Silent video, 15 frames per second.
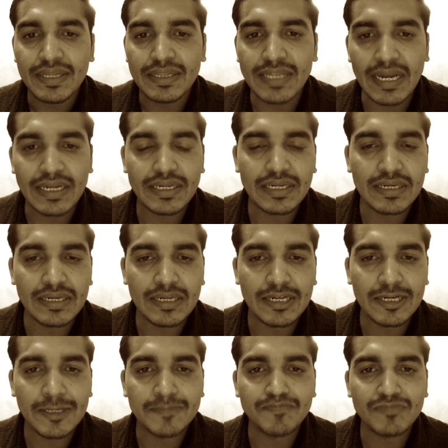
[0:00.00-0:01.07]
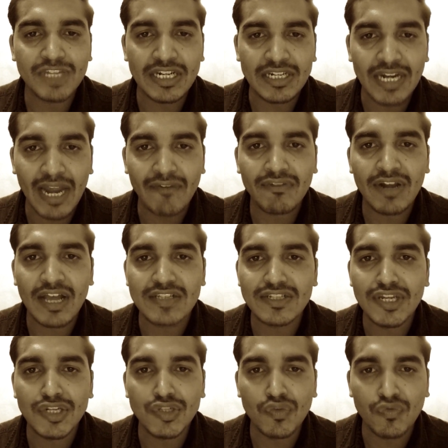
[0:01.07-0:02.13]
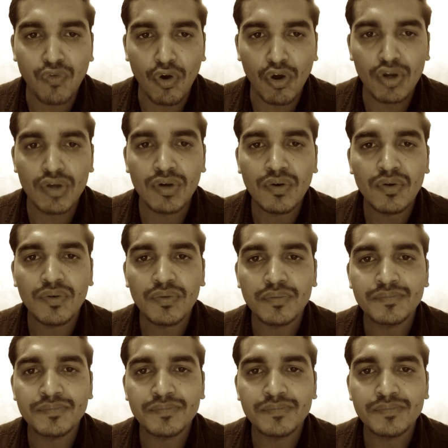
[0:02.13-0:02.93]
that the derived class need to follow,